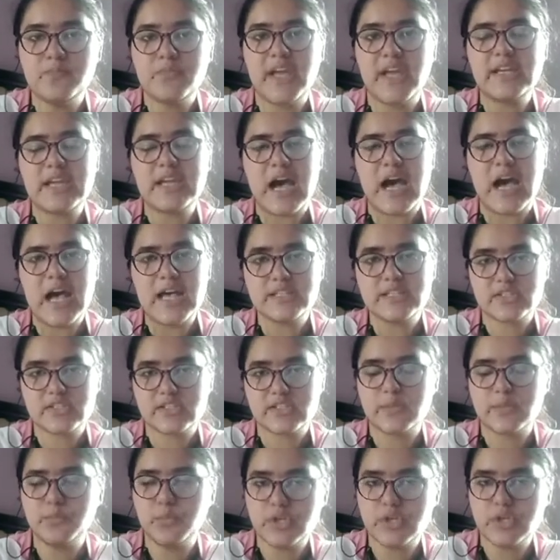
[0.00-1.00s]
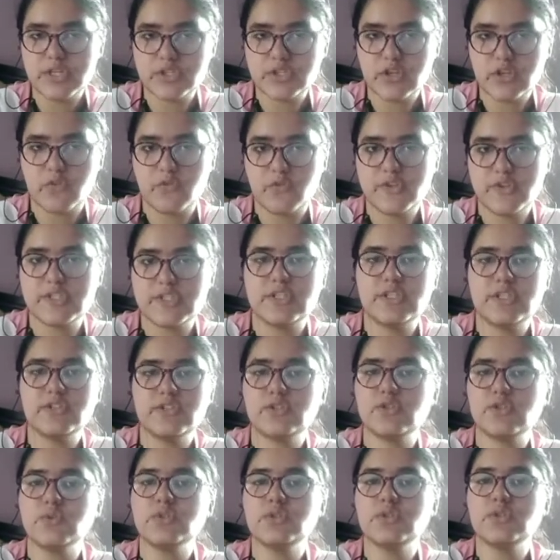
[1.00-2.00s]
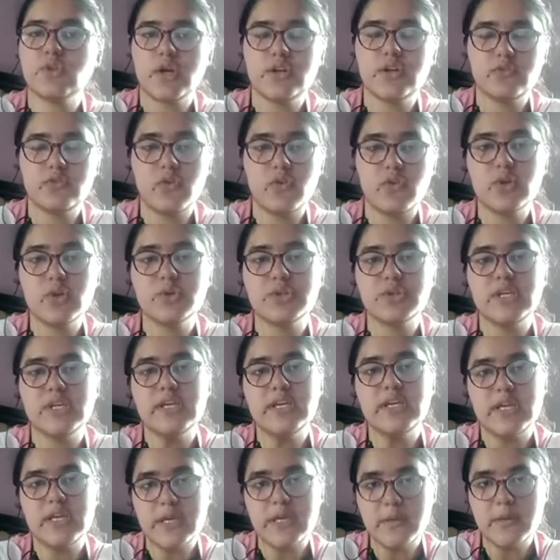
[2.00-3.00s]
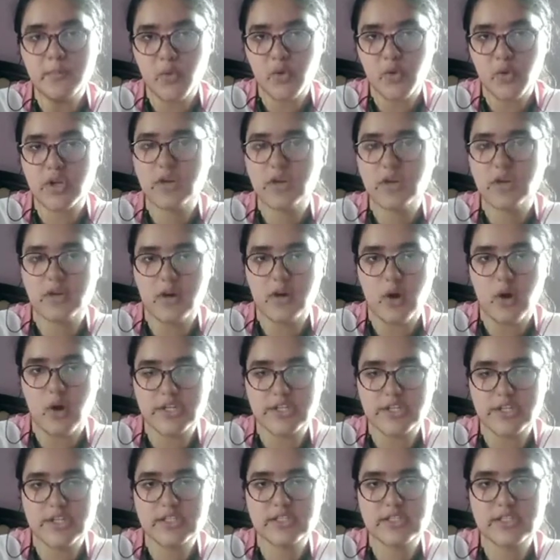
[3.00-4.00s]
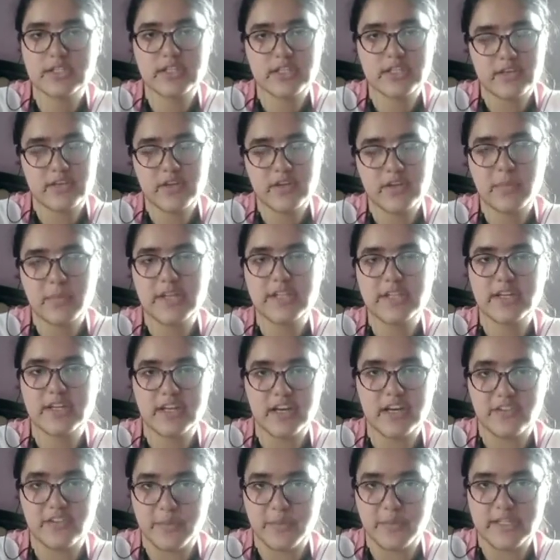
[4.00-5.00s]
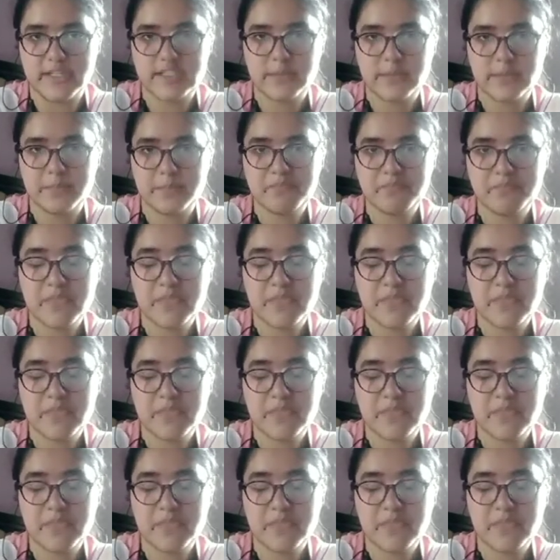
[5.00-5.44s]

and asked the police officers to not follow the immoral orders given by the government.